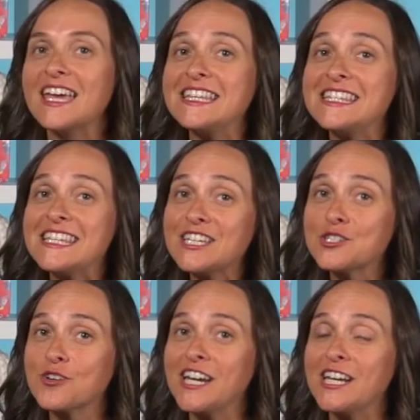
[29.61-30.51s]
In
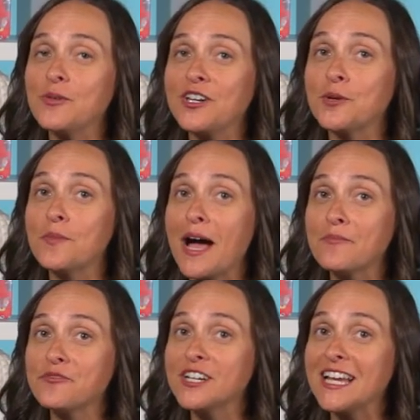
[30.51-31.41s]
sixth grade, when your
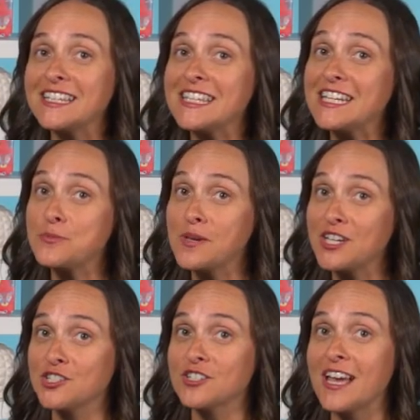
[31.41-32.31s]
mom forgets that it's
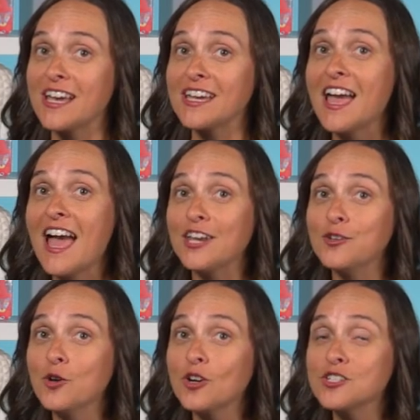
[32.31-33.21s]
picture day and
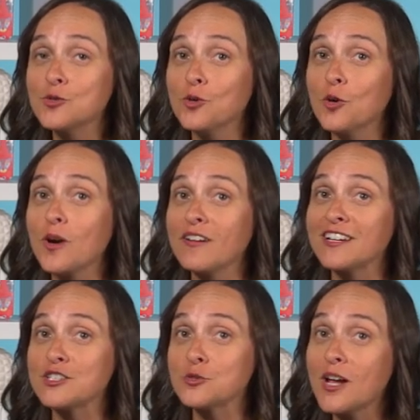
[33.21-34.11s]
you go to school
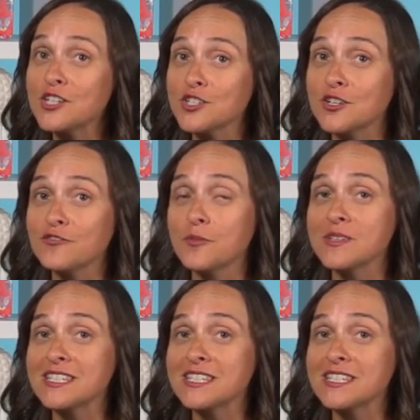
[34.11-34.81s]
wearing a sweatshirt from a